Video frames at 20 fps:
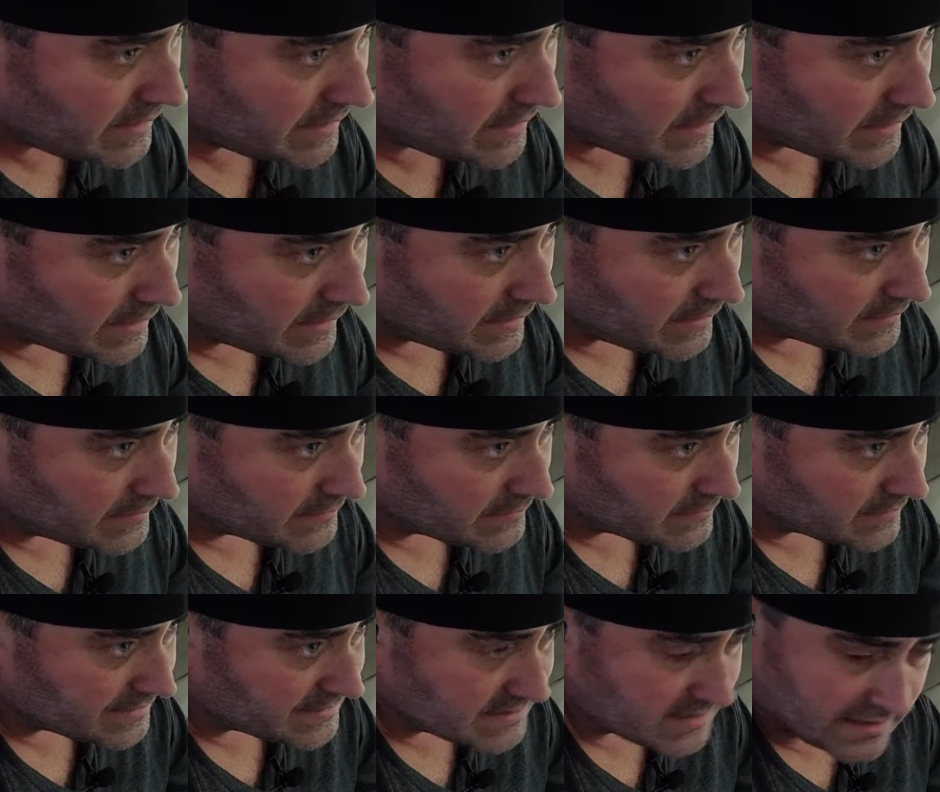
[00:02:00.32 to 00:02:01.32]

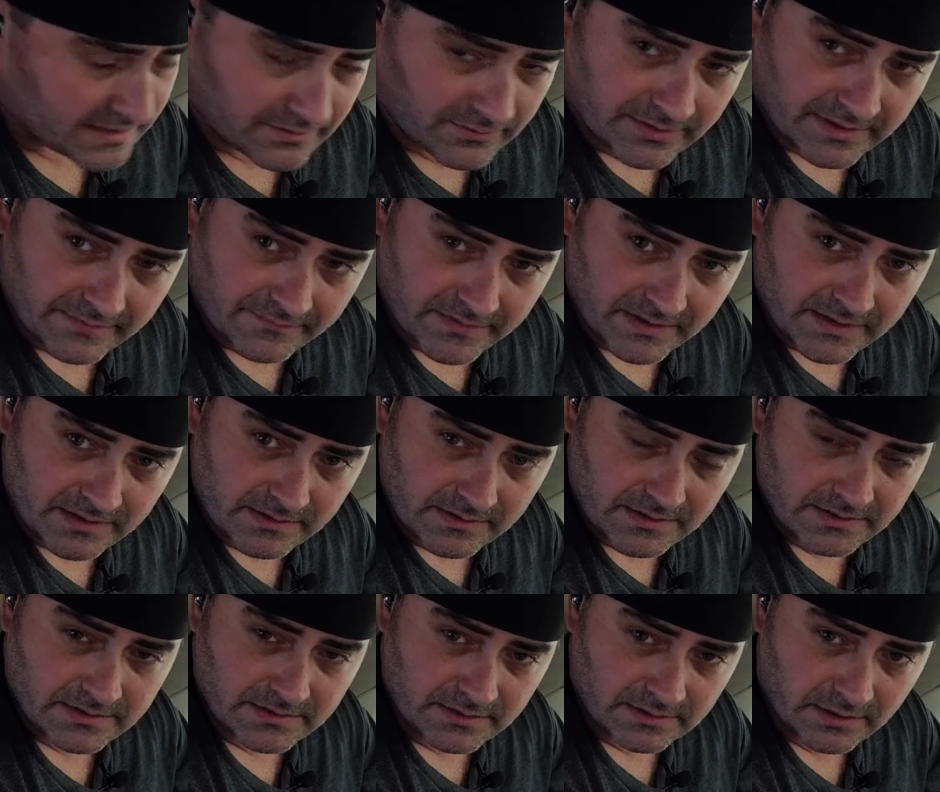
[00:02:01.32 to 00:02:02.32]
like I said, I don't have
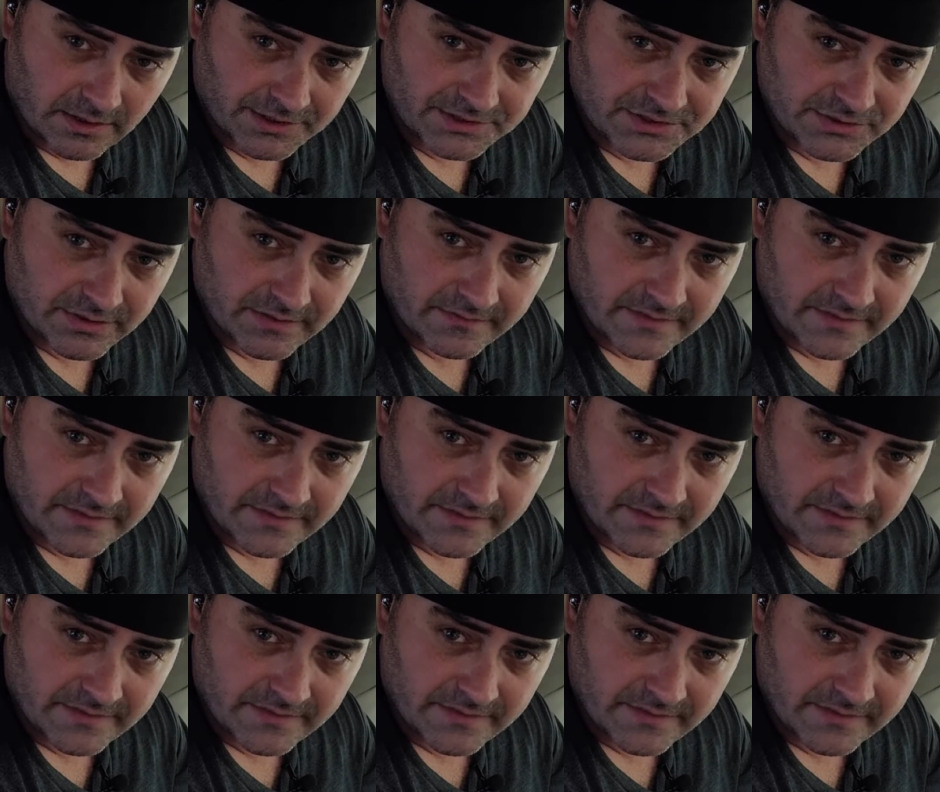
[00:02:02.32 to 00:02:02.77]
the luxury